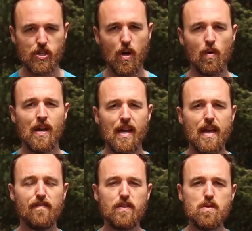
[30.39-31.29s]
So
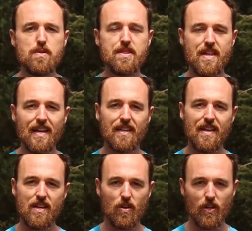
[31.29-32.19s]
if you think
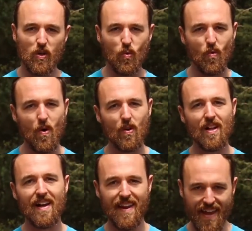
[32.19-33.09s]
that you're gonna roll
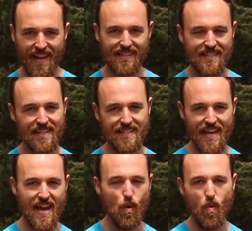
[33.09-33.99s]
on in to
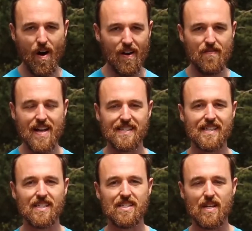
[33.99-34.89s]
day one of that
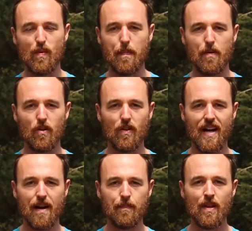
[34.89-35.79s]
16 week
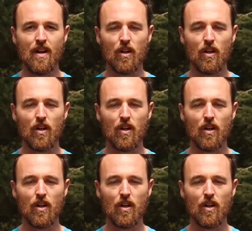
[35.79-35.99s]
program,